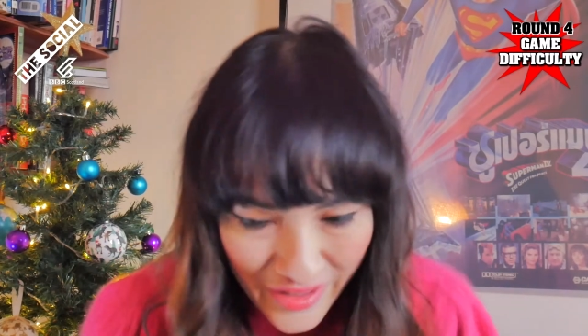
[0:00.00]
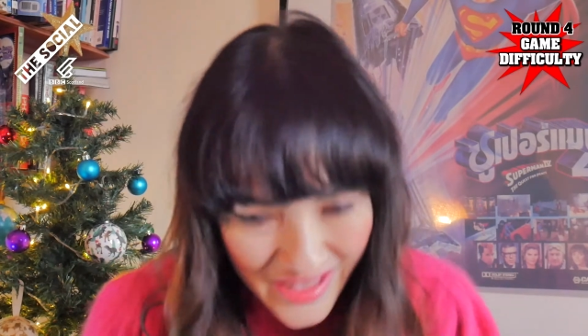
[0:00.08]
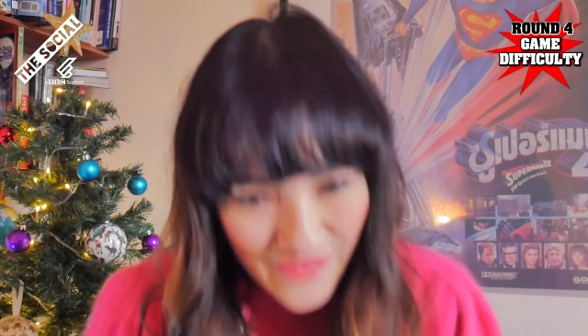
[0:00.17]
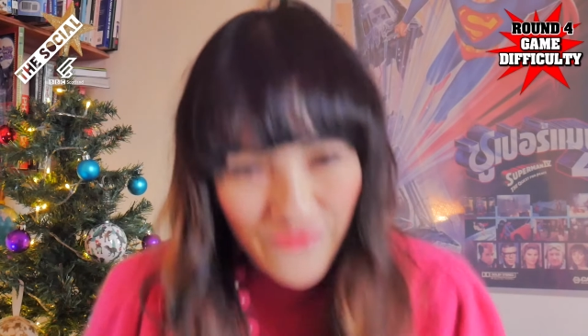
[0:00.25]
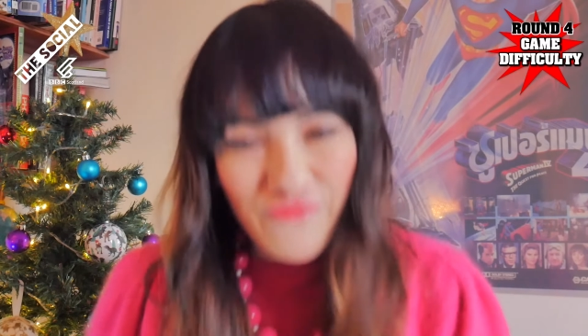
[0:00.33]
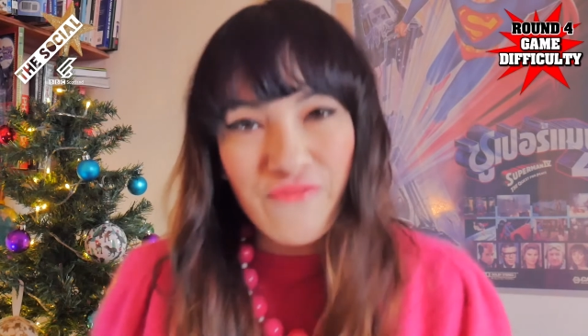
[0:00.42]

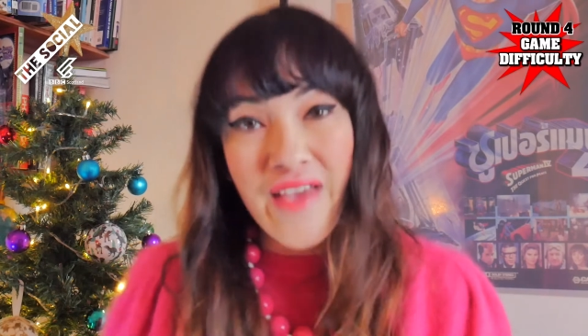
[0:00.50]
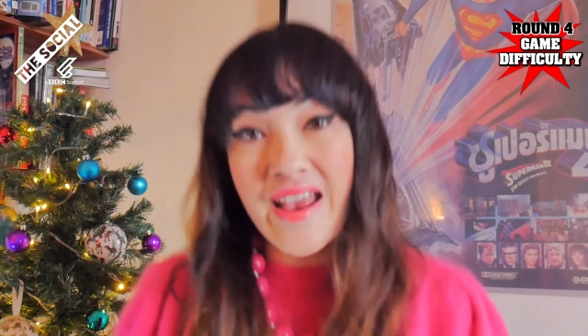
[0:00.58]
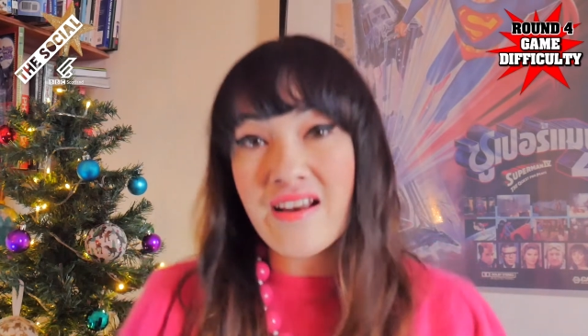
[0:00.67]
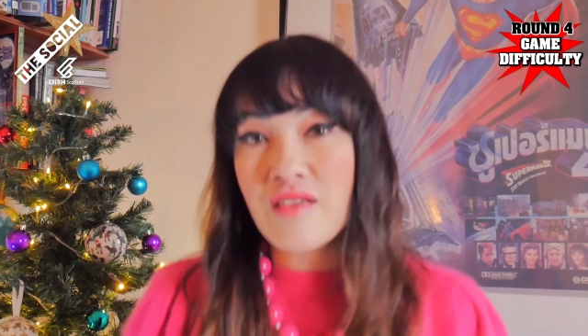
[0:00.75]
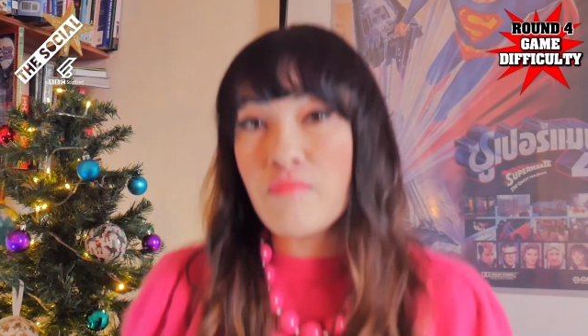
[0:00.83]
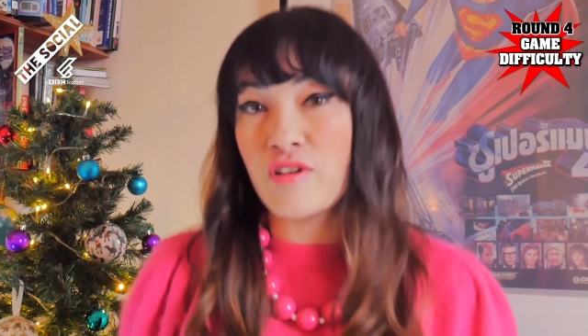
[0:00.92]
It's
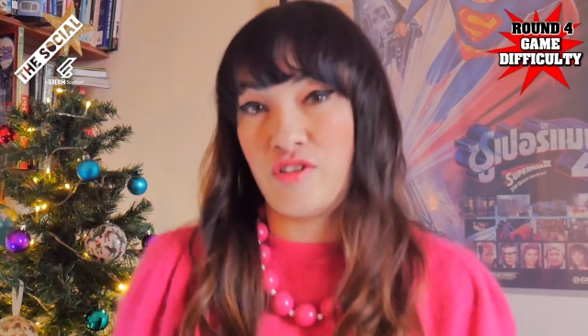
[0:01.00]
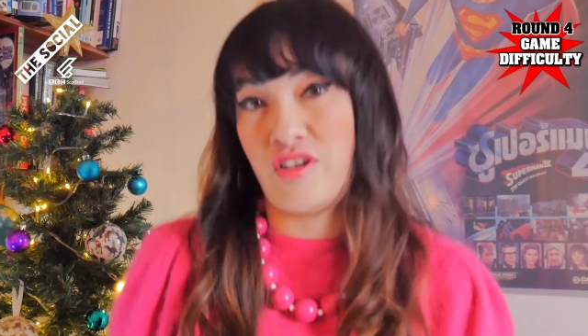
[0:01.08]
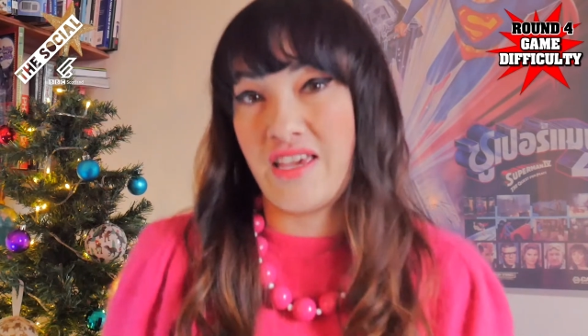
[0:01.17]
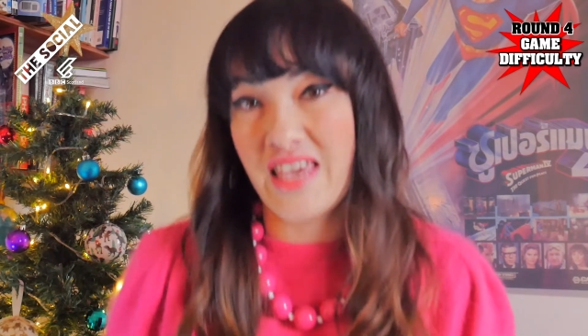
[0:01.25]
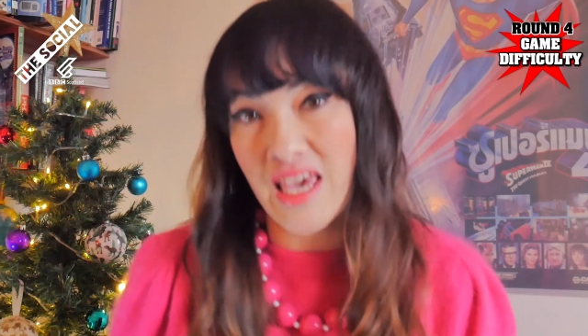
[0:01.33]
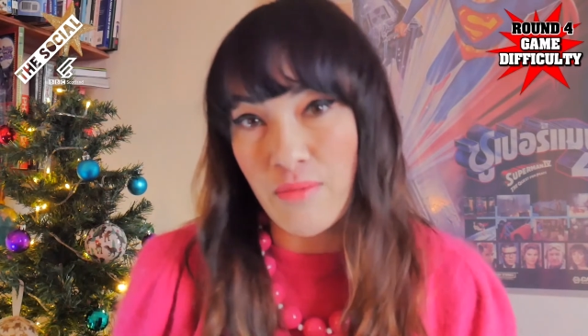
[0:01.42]
very much a
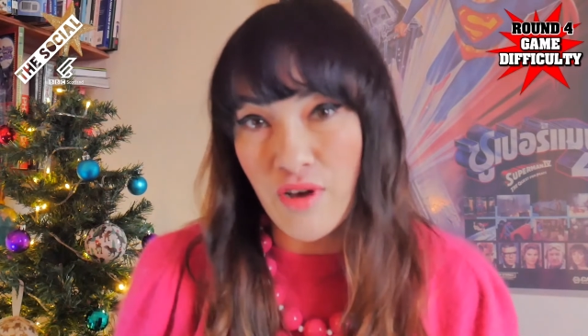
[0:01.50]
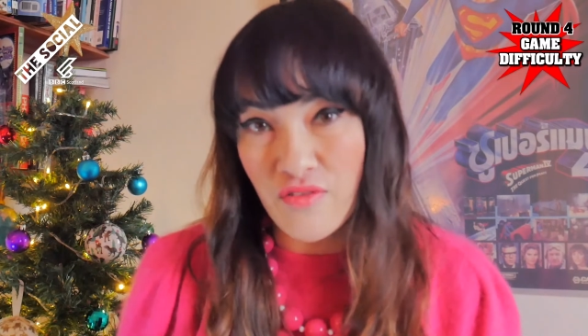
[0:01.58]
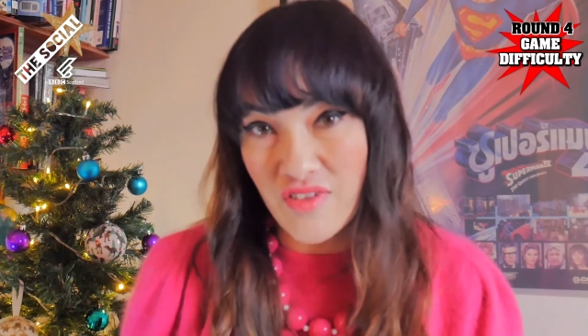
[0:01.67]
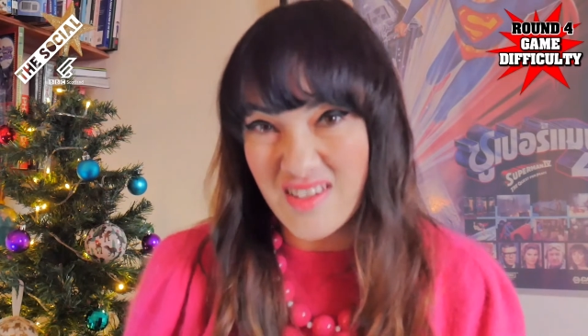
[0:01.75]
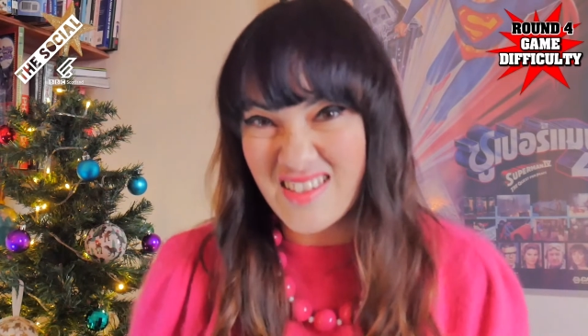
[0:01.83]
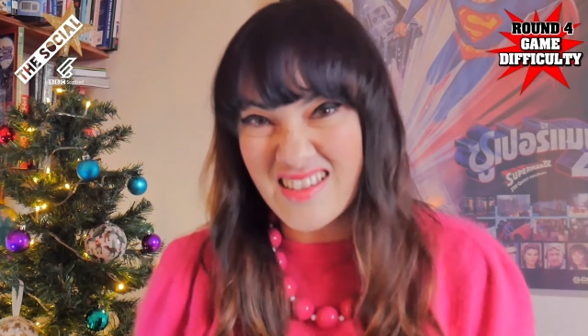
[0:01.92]
game of
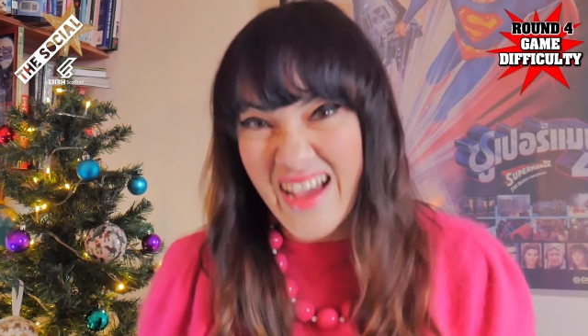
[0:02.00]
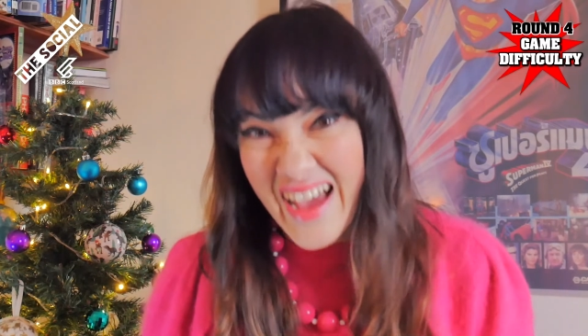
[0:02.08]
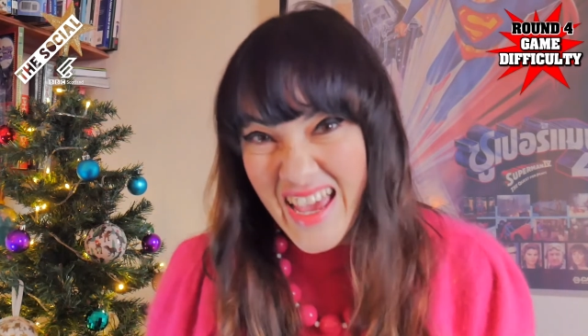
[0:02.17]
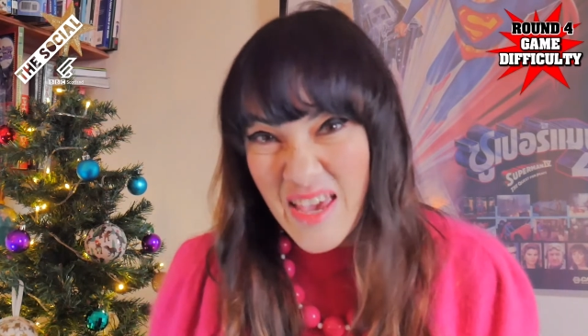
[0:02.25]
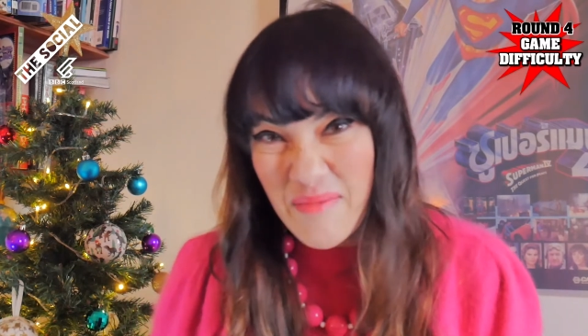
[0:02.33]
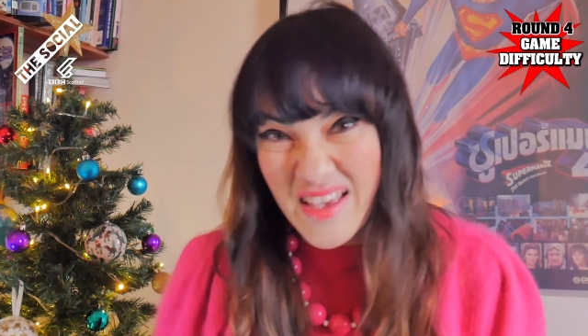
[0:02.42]
its
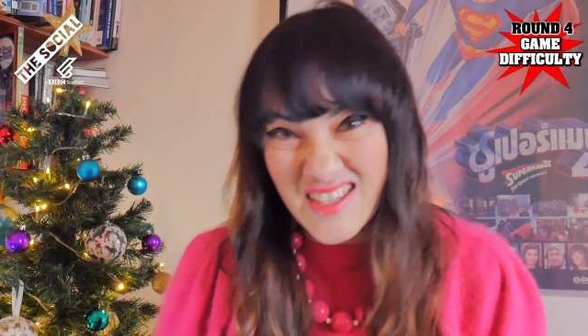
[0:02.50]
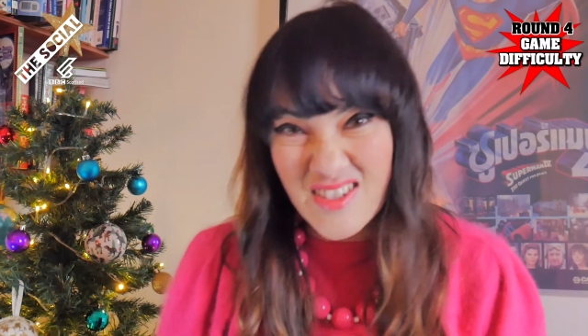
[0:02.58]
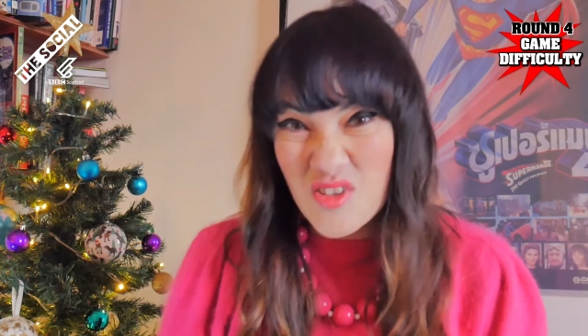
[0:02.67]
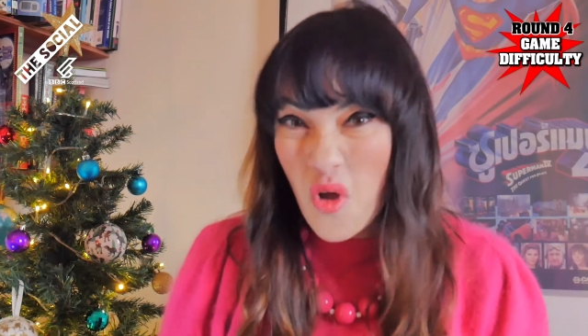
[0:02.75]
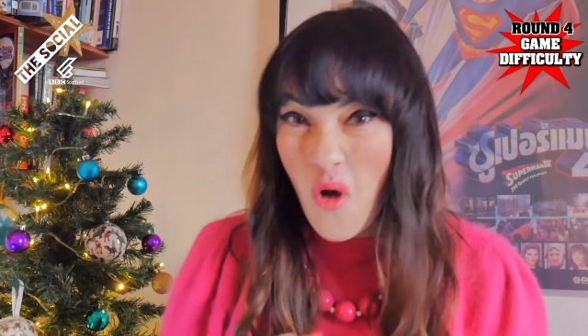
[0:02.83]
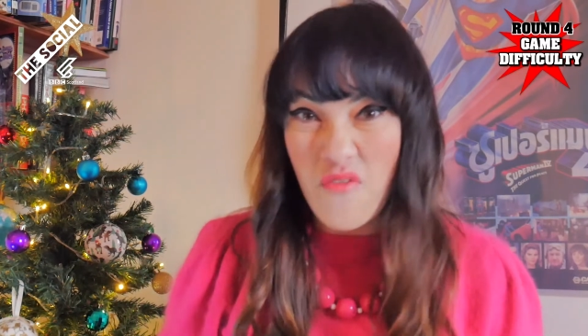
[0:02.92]
time. It's
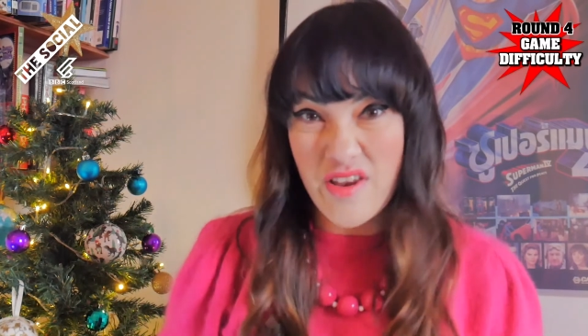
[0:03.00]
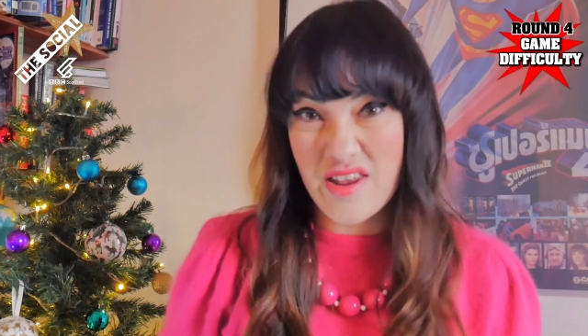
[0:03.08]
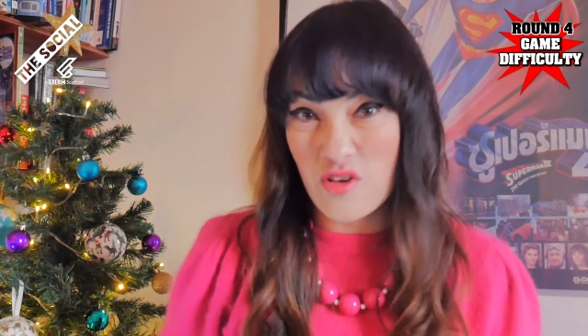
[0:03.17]
not very